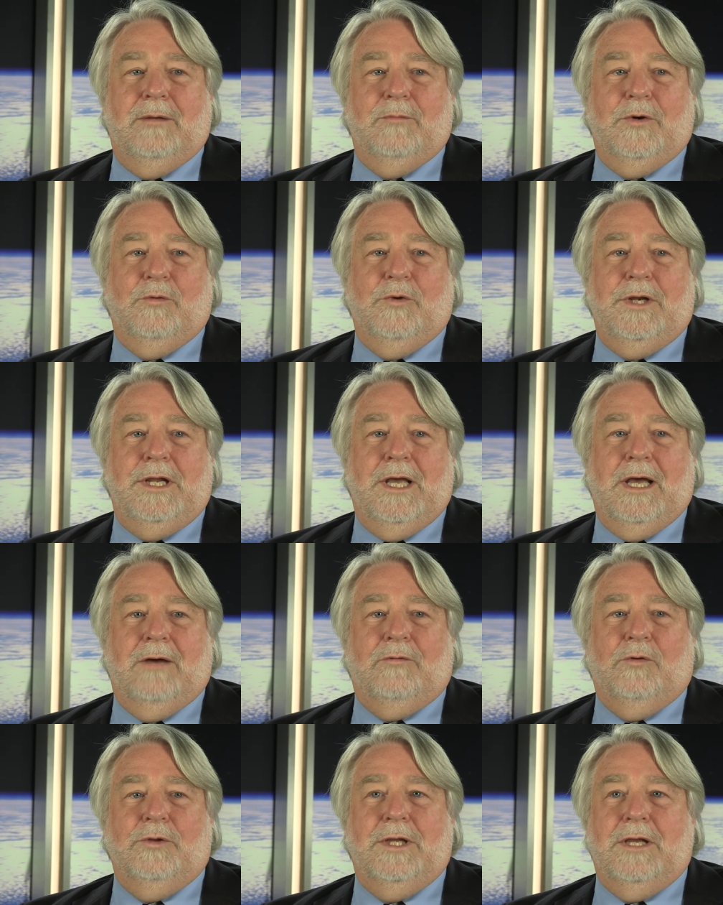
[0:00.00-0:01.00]
But when you
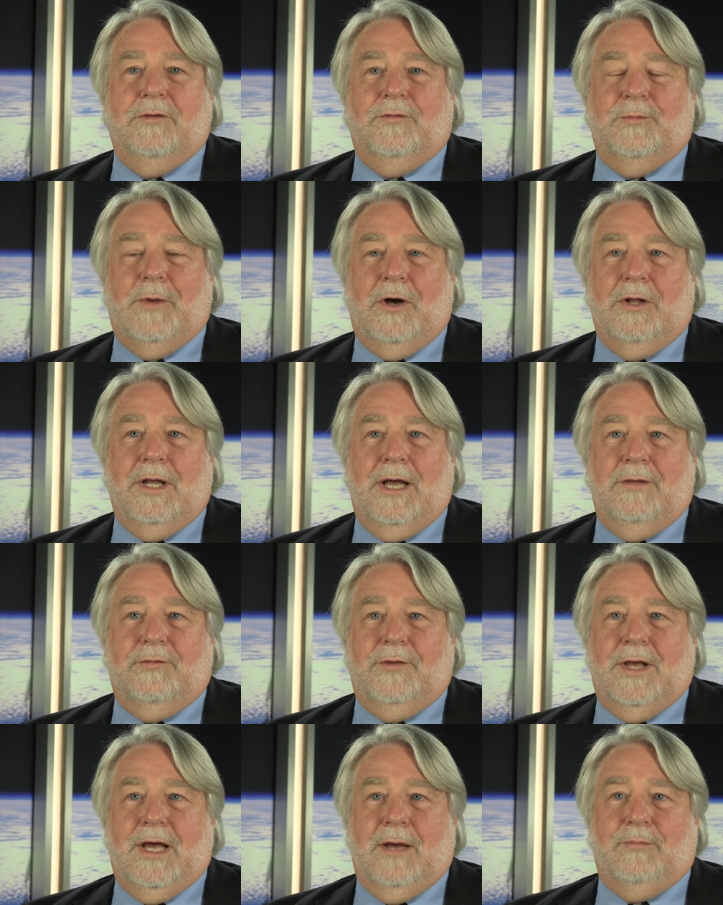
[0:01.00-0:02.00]
have only a small ice
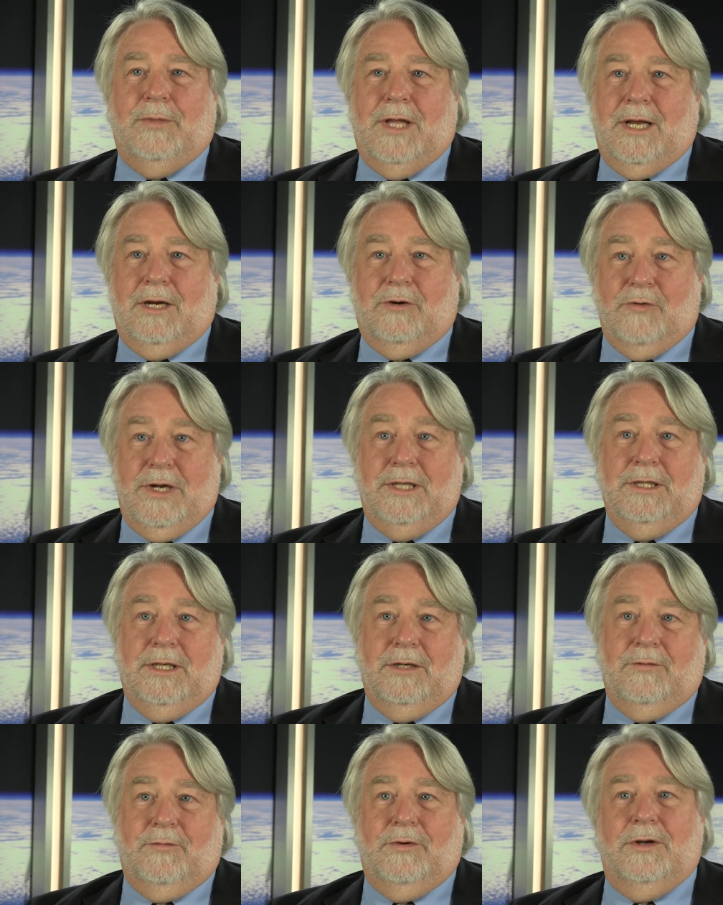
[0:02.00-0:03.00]
cap, like
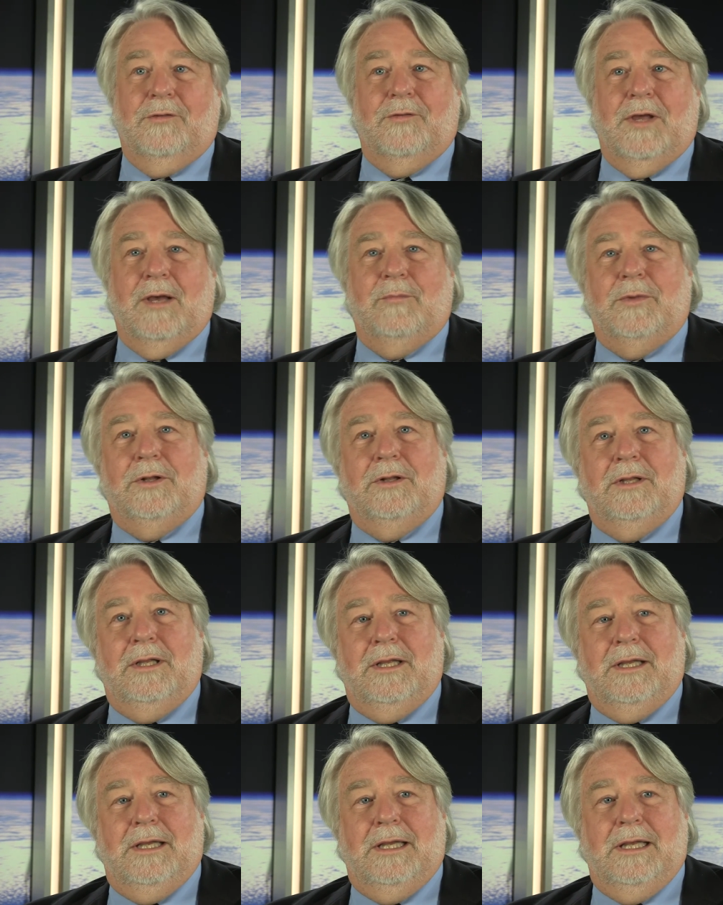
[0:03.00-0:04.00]
Greenland, for example,
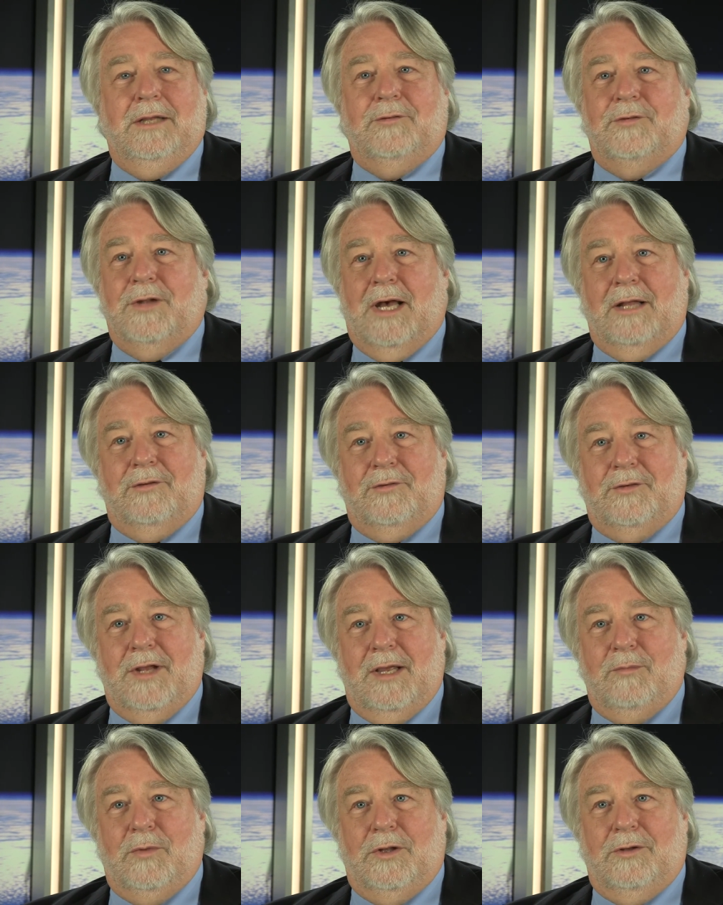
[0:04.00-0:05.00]
it's not
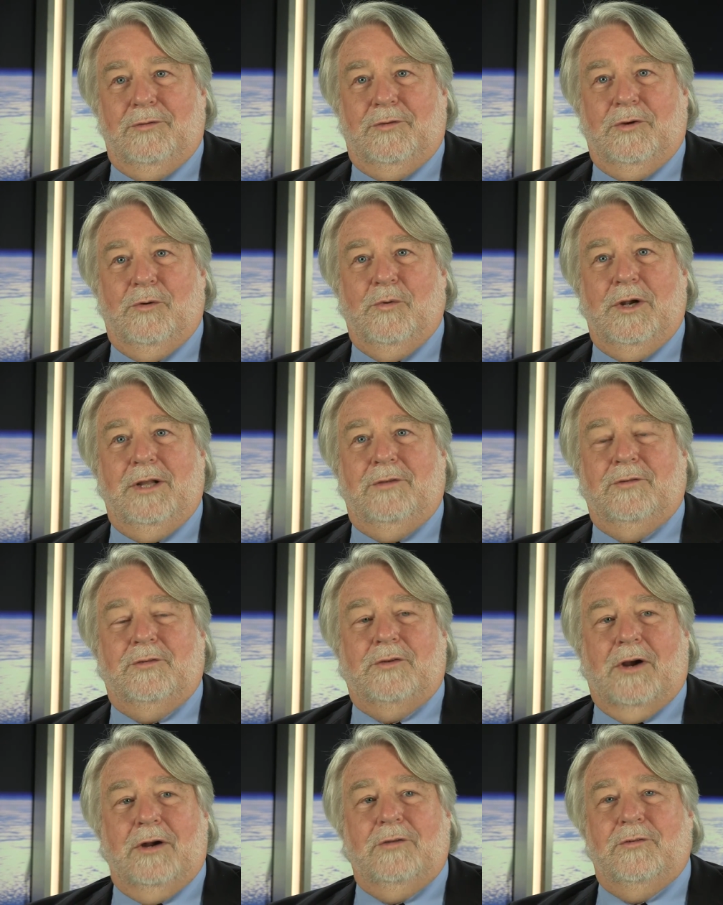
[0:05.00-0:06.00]
stable. So when it
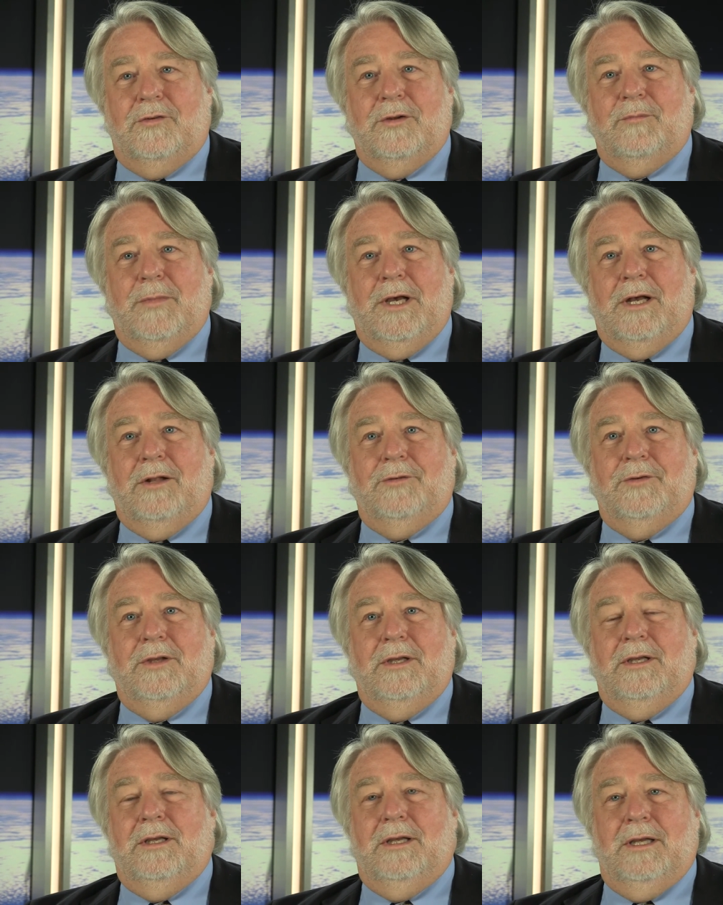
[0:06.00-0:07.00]
starts to melt,
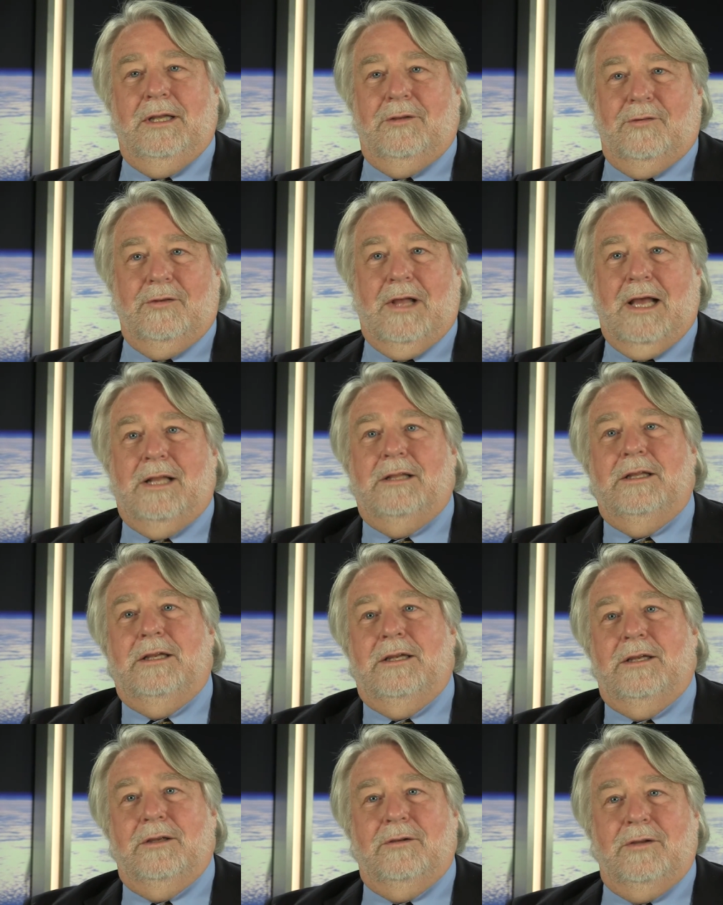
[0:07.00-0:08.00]
it's likely
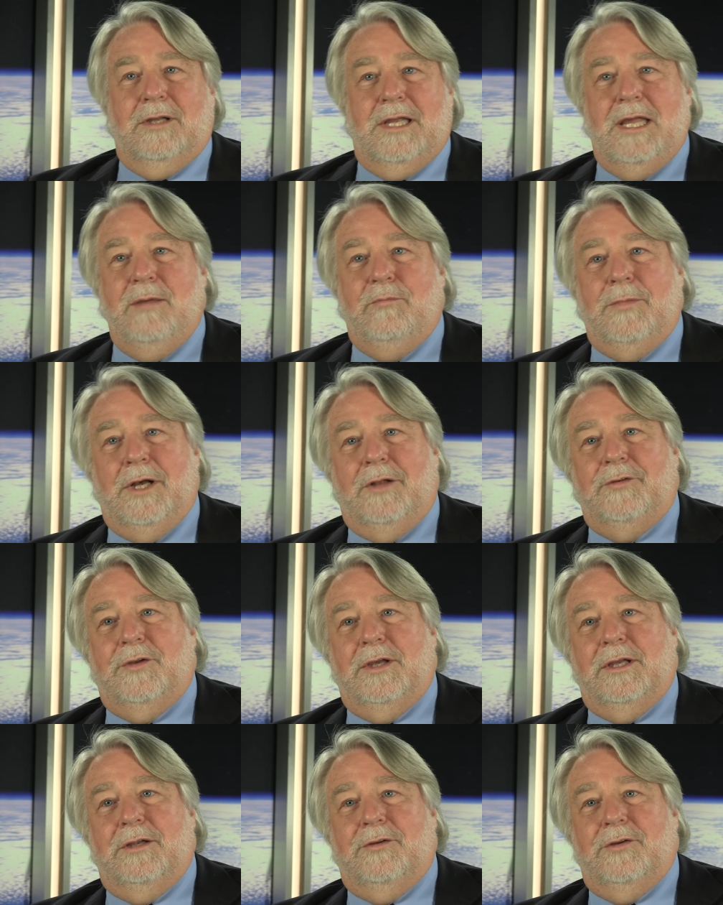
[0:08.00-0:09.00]
to keep
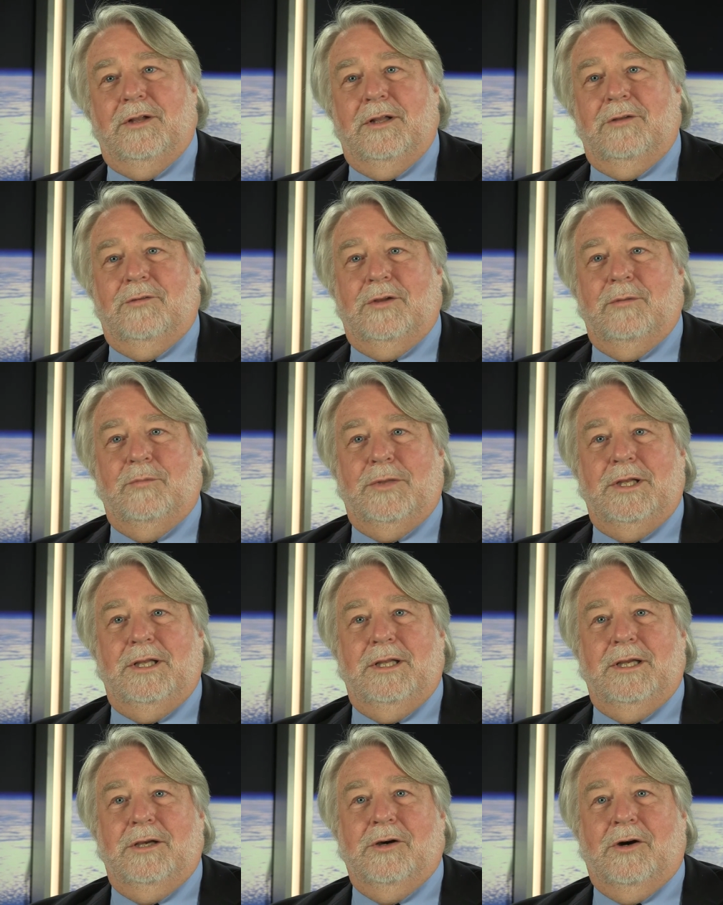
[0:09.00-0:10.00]
melting until it's
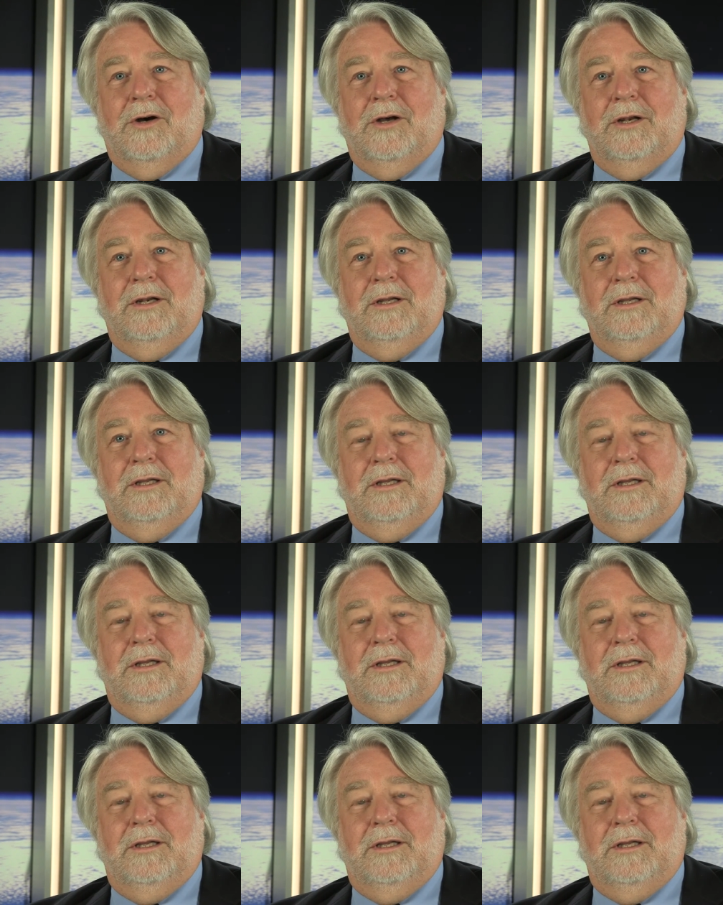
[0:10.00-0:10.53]
completely gone.